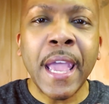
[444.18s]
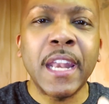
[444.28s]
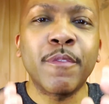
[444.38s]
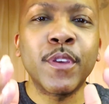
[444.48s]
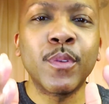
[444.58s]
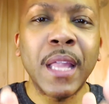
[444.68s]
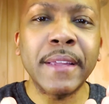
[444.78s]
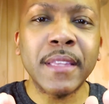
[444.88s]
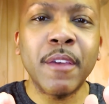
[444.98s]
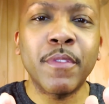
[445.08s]
And if you
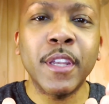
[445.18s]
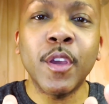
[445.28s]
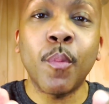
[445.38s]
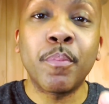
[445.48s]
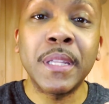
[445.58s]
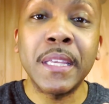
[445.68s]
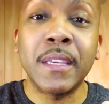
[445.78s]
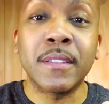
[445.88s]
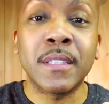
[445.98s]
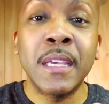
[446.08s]
like that video,
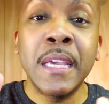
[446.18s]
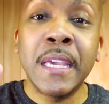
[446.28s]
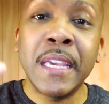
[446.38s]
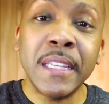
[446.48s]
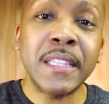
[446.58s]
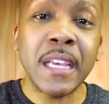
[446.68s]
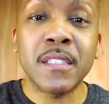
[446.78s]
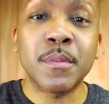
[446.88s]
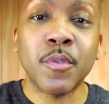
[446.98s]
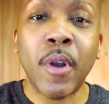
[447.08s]
please hit that
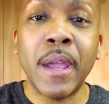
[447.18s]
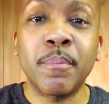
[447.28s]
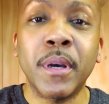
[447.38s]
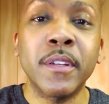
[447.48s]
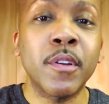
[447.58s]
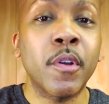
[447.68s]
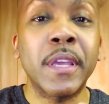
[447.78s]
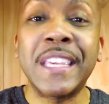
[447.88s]
subscribe button.